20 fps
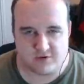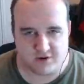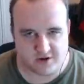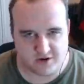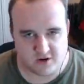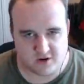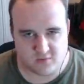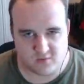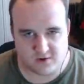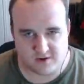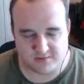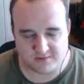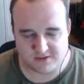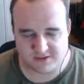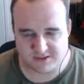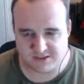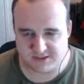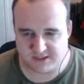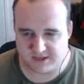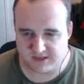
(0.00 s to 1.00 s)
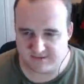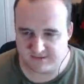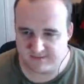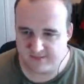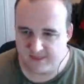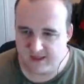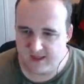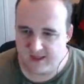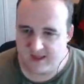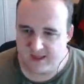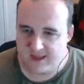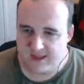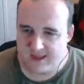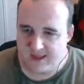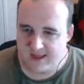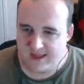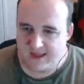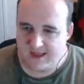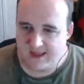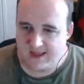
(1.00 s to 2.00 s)
know what I'm going to say.
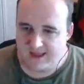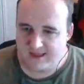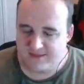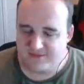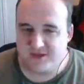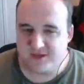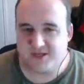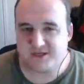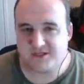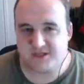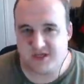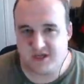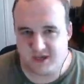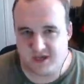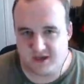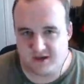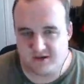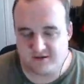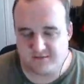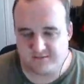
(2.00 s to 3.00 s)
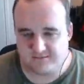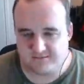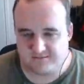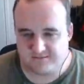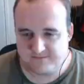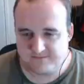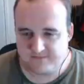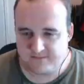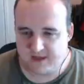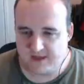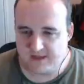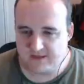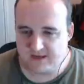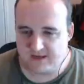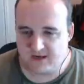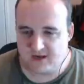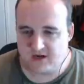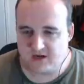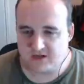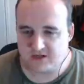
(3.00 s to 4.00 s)
This year, in the
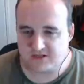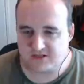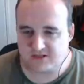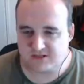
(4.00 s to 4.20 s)
last